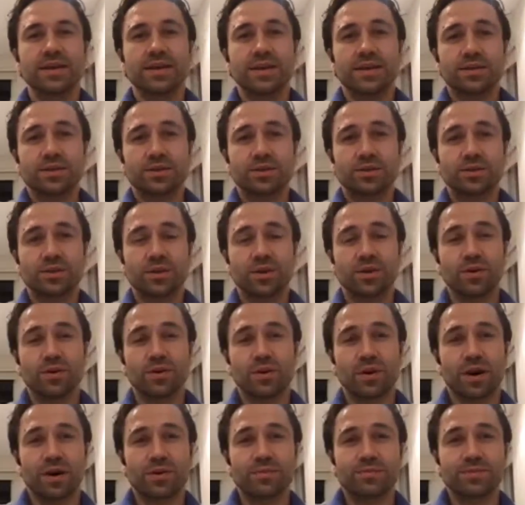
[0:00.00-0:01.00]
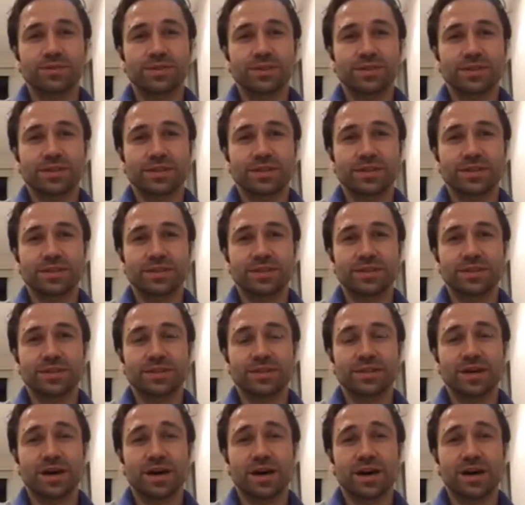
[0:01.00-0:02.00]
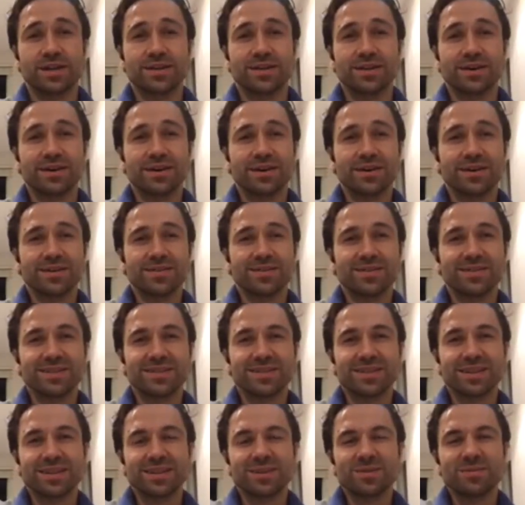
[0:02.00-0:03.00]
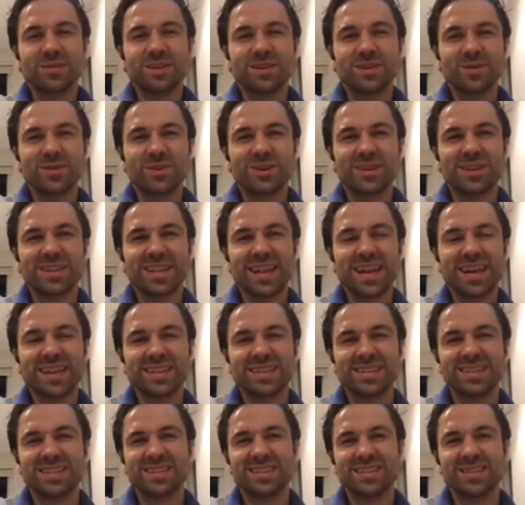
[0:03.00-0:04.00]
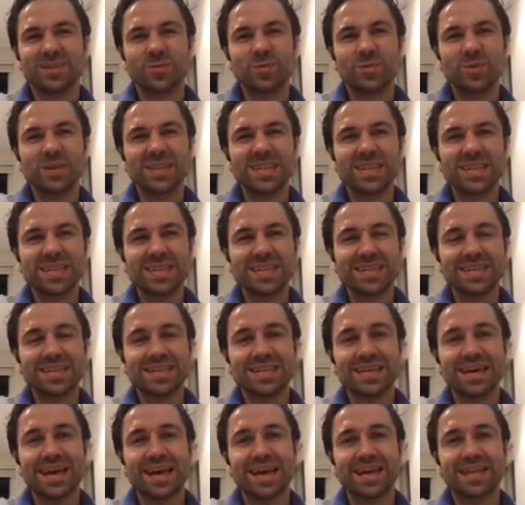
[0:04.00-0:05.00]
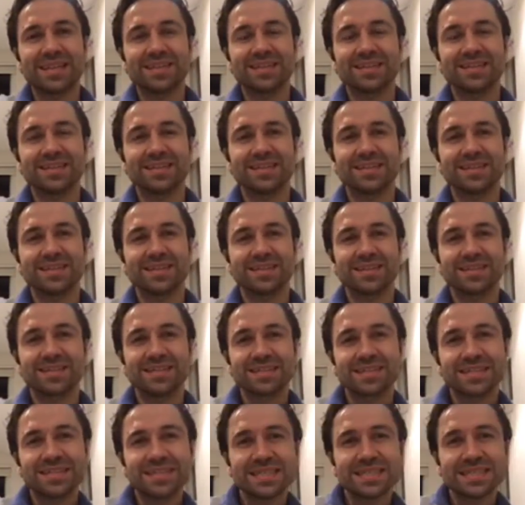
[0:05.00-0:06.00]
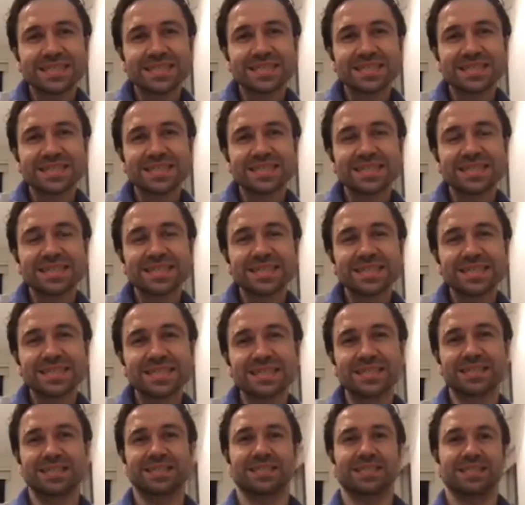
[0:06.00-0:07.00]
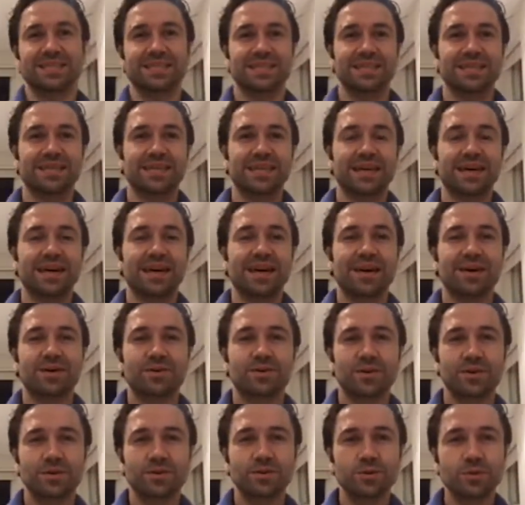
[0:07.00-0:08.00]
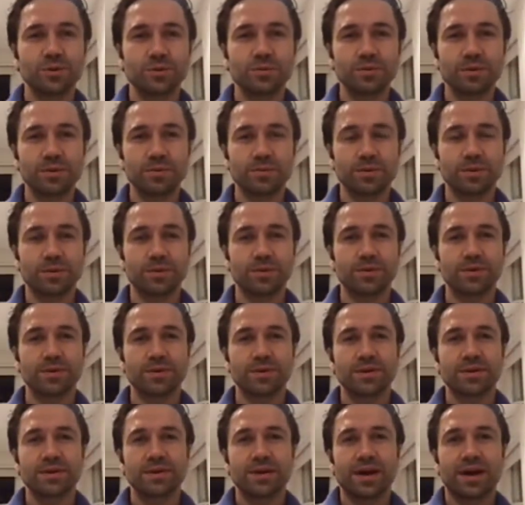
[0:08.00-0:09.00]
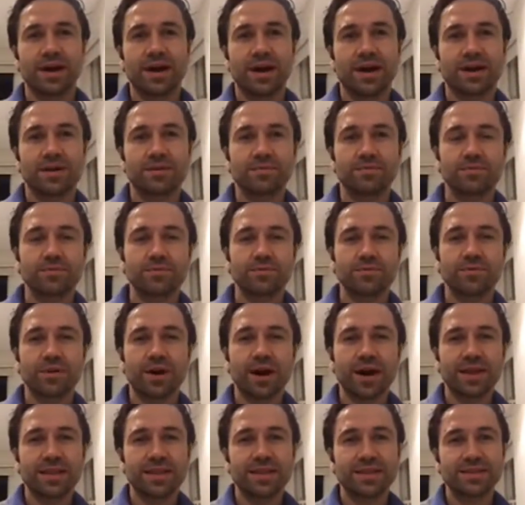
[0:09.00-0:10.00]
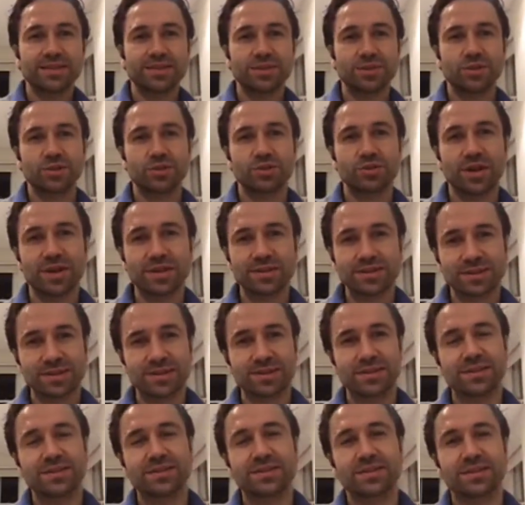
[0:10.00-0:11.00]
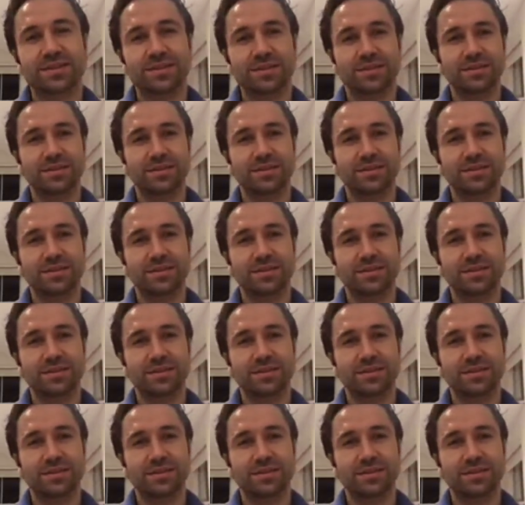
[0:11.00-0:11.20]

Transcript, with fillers: So I'm just going to start. Oh, it's telling me your connection is weak again. Uh, uh, I've got two people. Uh, fine, let's just trust that this can,